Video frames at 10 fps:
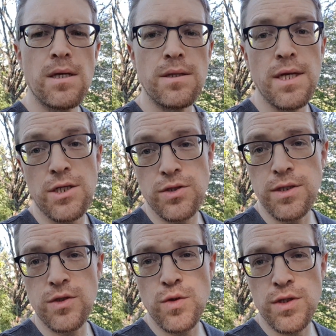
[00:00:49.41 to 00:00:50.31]
Naturally,
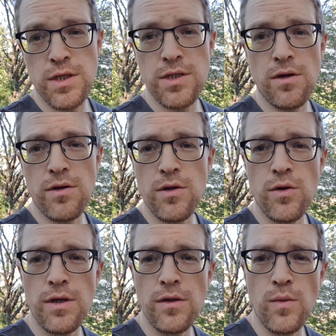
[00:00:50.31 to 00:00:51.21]
as soon as I start
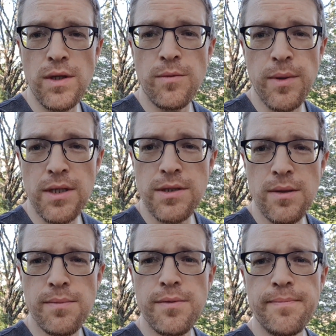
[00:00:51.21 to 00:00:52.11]
recording, the wind picks up.